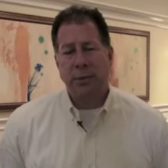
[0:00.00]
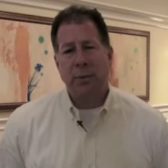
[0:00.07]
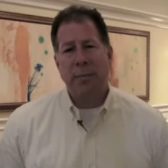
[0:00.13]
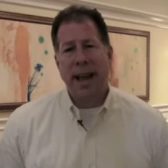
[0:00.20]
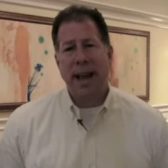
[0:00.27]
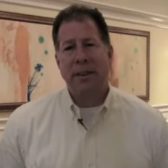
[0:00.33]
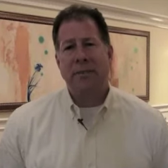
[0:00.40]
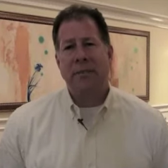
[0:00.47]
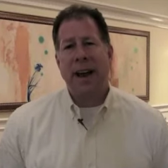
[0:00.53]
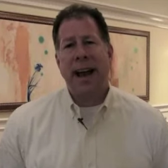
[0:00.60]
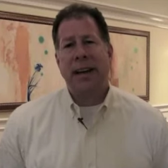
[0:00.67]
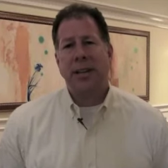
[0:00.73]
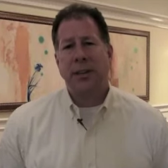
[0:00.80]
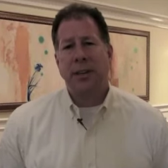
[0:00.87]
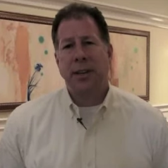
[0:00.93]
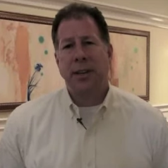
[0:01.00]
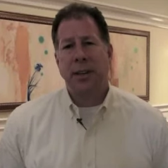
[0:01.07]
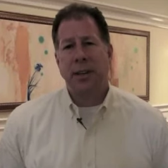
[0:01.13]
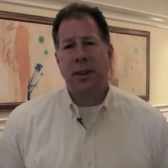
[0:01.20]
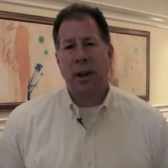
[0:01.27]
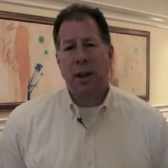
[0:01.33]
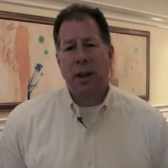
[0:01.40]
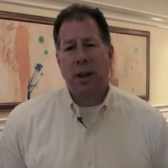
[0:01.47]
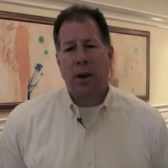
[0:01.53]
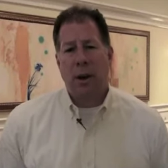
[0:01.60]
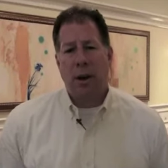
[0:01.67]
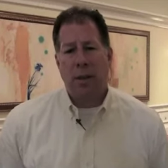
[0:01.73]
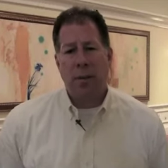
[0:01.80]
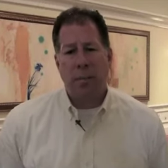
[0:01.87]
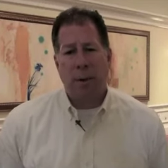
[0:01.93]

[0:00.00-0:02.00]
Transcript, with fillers: We're manufacturing all the